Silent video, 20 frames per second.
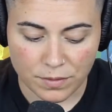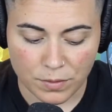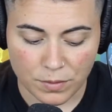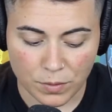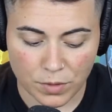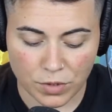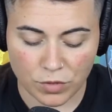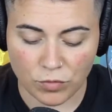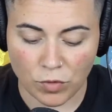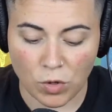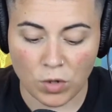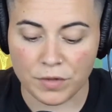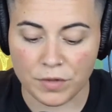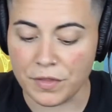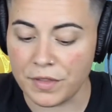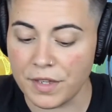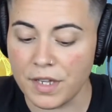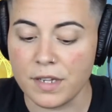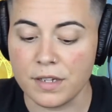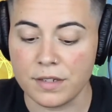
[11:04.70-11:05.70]
with the wrong
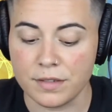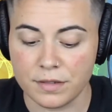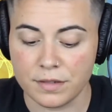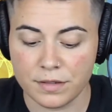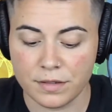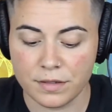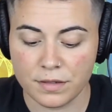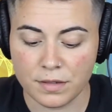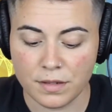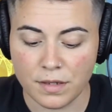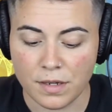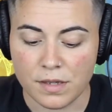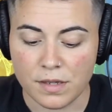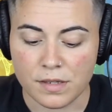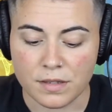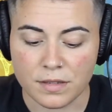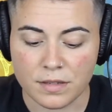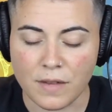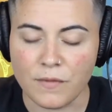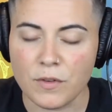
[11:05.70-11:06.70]
things.
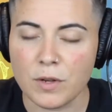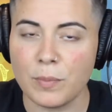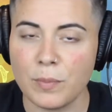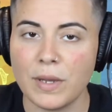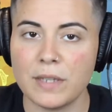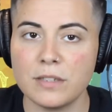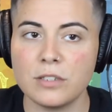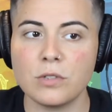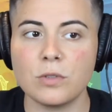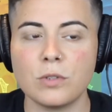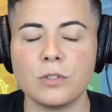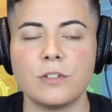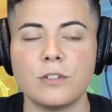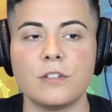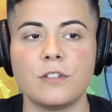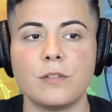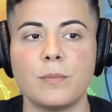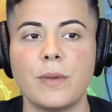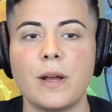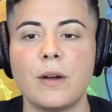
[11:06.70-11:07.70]
The Seven of Pentacles
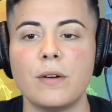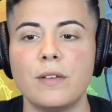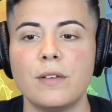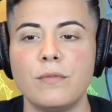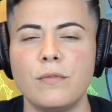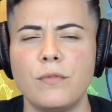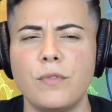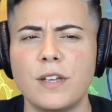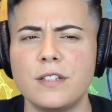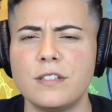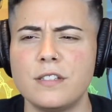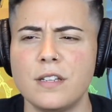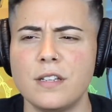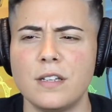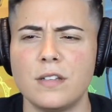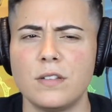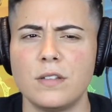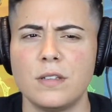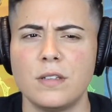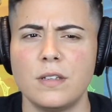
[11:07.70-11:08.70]
is about
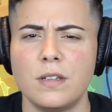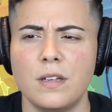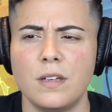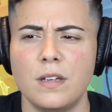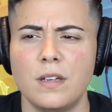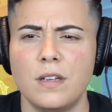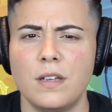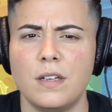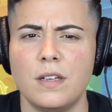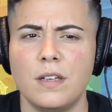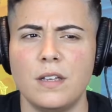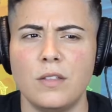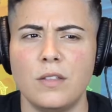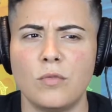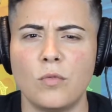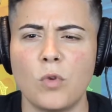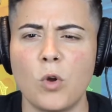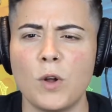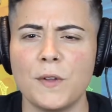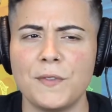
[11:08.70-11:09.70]
investing in the
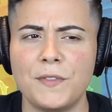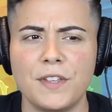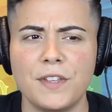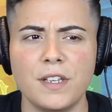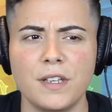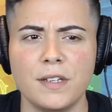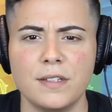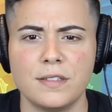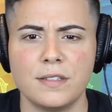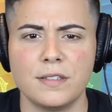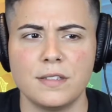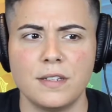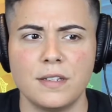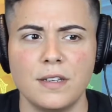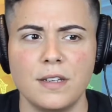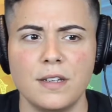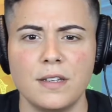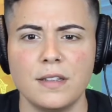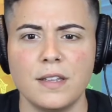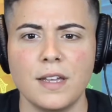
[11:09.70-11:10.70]
wrong things.
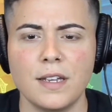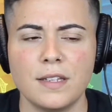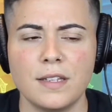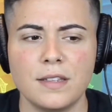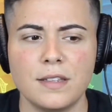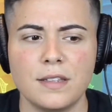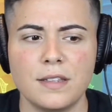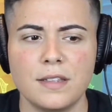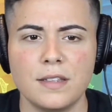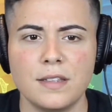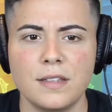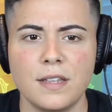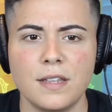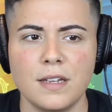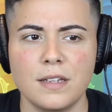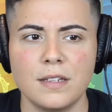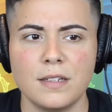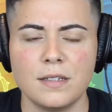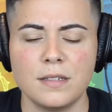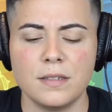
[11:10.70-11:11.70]
Like
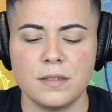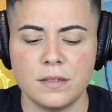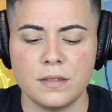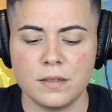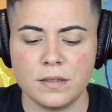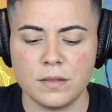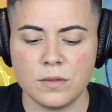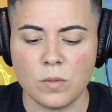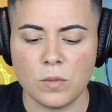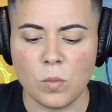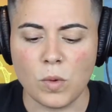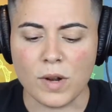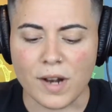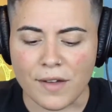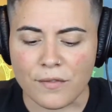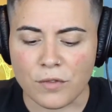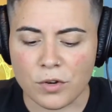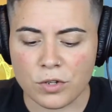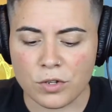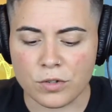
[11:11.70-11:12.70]

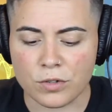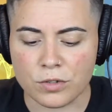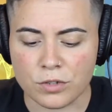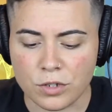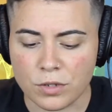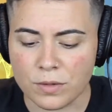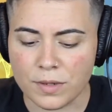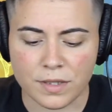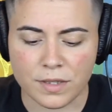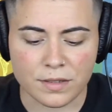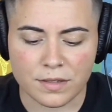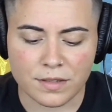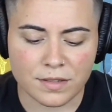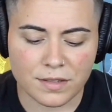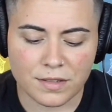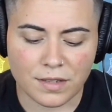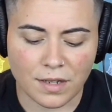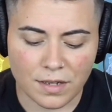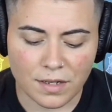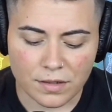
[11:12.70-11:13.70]
whatever you're doing,
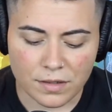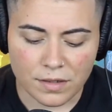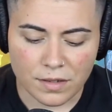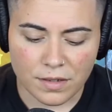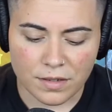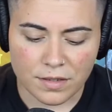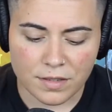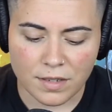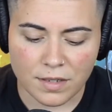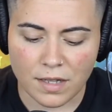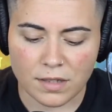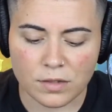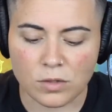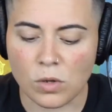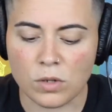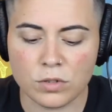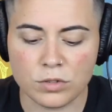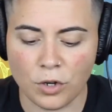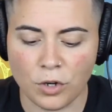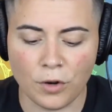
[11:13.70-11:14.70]
it's not
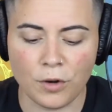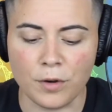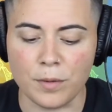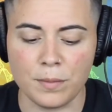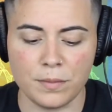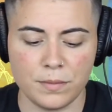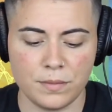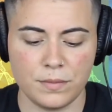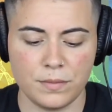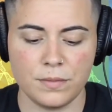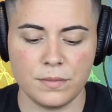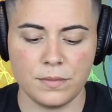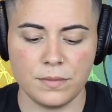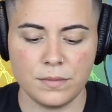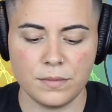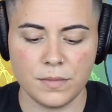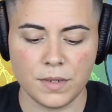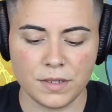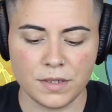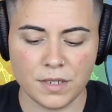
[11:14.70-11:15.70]
long term.
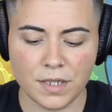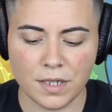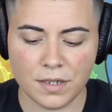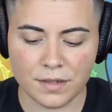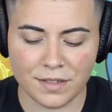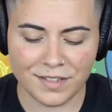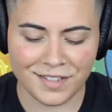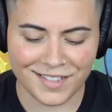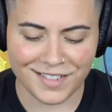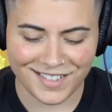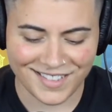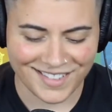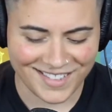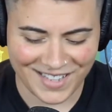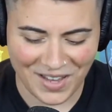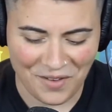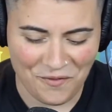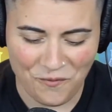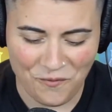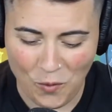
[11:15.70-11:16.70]
It's not
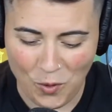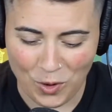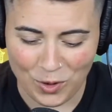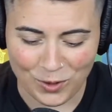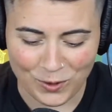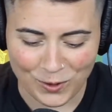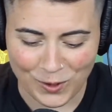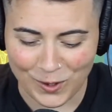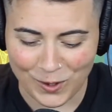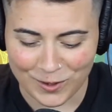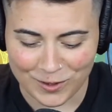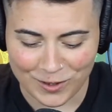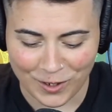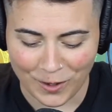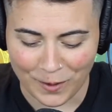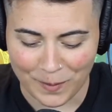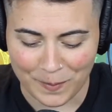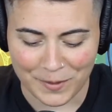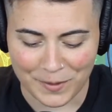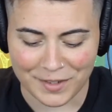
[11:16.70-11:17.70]
for the long
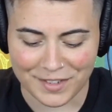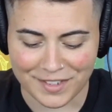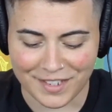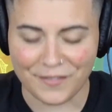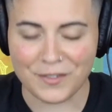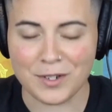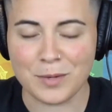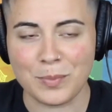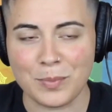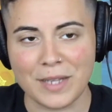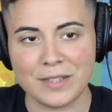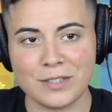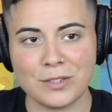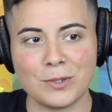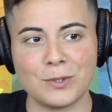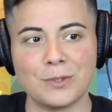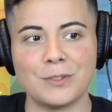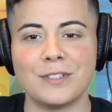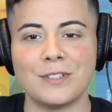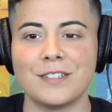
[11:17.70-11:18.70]
term. The Seven of
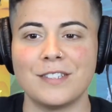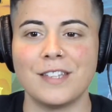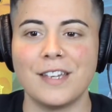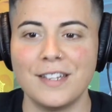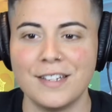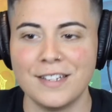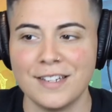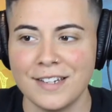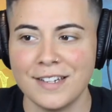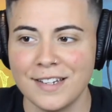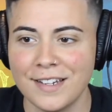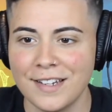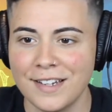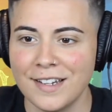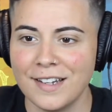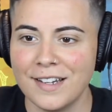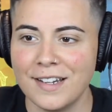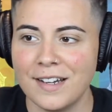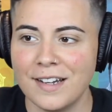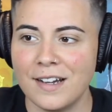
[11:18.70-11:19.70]
Pentacles is like
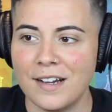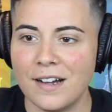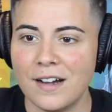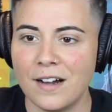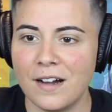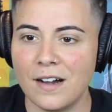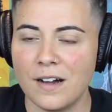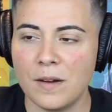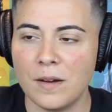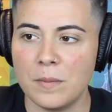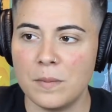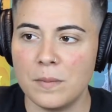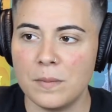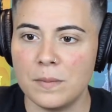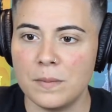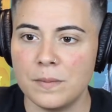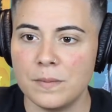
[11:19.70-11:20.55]
the